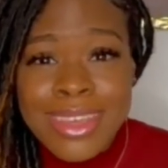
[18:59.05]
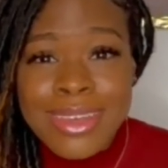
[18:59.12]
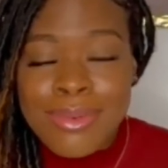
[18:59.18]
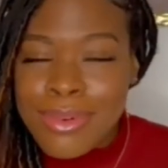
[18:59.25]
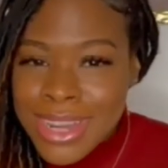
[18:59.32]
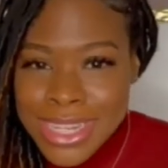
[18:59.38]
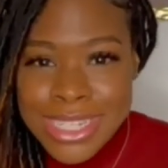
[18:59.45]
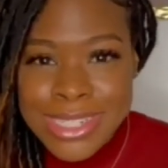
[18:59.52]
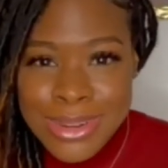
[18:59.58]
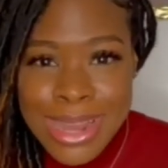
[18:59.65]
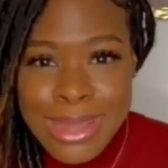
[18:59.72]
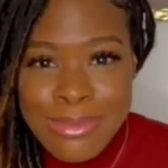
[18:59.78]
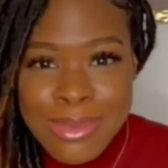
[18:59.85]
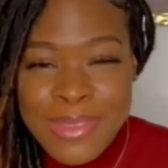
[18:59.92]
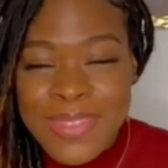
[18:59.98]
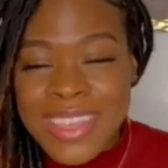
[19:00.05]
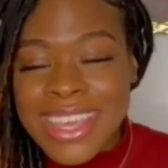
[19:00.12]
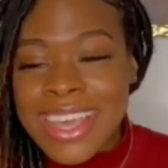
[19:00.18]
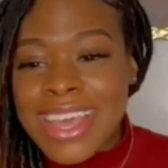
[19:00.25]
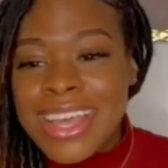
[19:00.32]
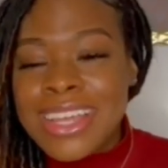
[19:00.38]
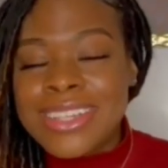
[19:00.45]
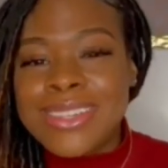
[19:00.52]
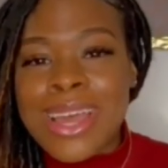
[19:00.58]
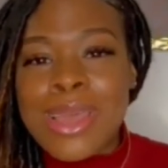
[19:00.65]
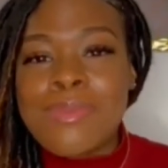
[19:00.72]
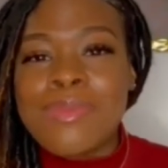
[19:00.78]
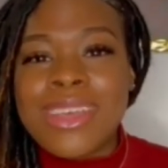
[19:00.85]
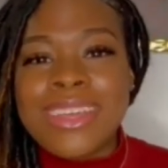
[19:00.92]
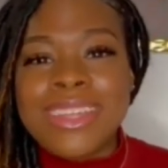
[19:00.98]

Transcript: What is tripe? Tripe is